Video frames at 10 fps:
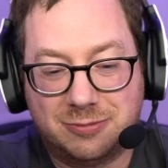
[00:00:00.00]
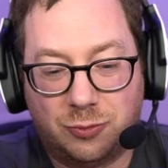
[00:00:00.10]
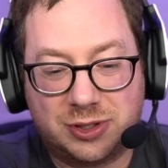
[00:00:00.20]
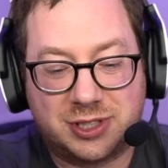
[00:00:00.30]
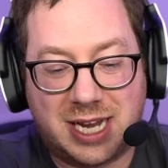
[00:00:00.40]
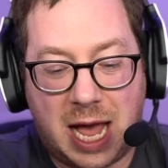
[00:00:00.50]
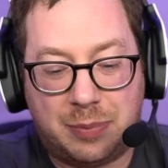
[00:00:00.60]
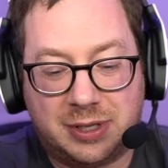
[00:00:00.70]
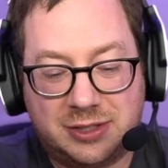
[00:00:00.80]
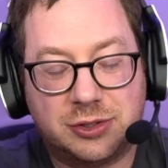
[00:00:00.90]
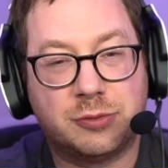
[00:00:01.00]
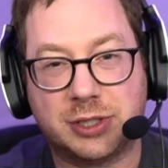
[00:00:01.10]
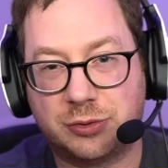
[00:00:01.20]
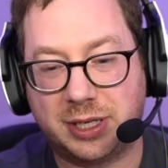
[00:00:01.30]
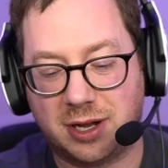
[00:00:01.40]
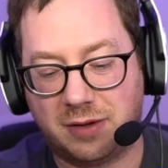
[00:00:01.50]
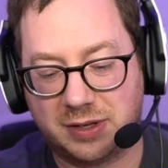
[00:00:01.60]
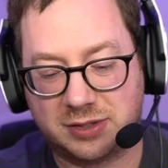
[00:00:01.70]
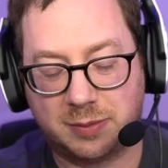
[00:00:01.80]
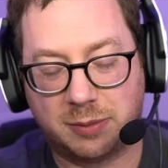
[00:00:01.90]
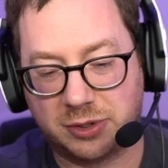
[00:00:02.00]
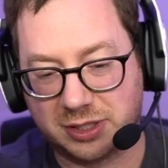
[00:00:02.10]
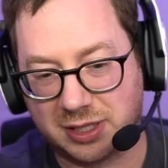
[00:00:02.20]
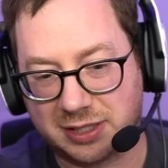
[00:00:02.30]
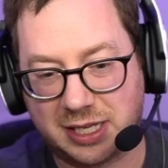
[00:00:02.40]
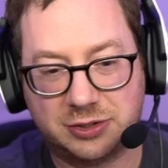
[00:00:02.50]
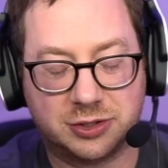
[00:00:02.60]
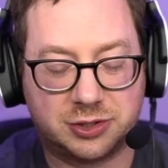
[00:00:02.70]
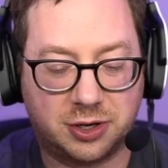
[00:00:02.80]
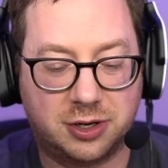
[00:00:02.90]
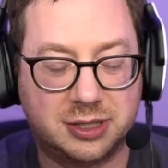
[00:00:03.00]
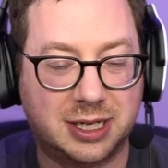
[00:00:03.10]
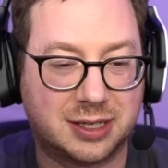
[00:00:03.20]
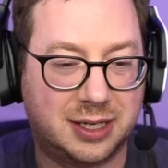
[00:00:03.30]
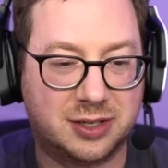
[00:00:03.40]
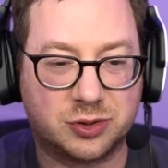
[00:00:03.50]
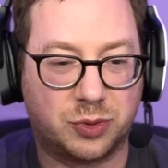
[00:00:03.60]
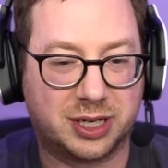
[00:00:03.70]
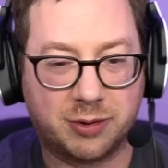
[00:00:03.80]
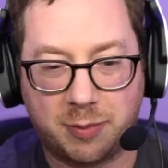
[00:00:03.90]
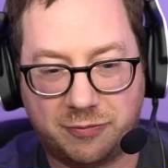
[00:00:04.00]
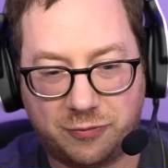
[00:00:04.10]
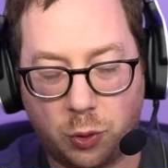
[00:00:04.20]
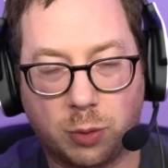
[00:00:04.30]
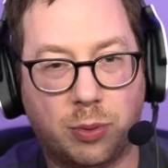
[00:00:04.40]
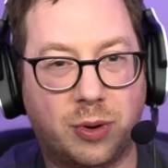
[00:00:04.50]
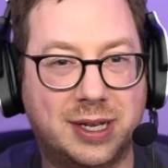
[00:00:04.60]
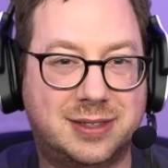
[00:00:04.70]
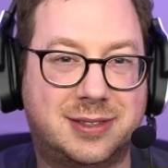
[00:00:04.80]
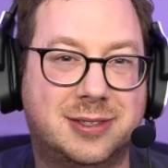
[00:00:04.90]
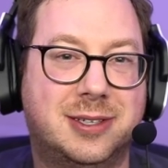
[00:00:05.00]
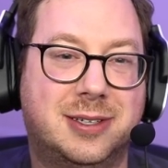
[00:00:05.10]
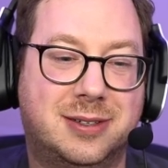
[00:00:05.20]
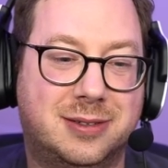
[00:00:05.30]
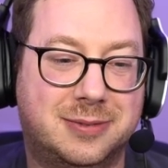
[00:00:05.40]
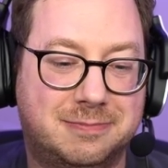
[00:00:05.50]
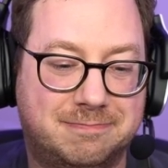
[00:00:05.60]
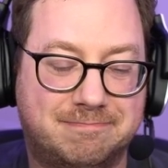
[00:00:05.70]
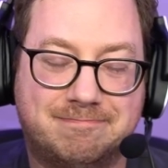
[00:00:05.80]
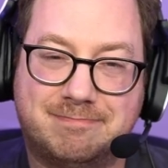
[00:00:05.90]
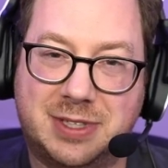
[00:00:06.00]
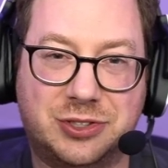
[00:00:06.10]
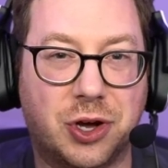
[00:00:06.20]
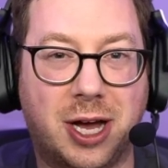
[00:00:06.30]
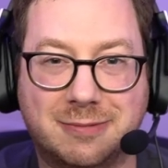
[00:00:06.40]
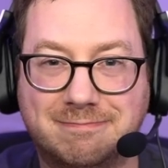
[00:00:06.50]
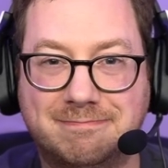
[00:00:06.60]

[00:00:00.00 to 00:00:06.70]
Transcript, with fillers: What's gonna happen? He's gonna retreat, obviously, but I'm gonna click in the turn. He doesn't wanna give up four points. He's gone.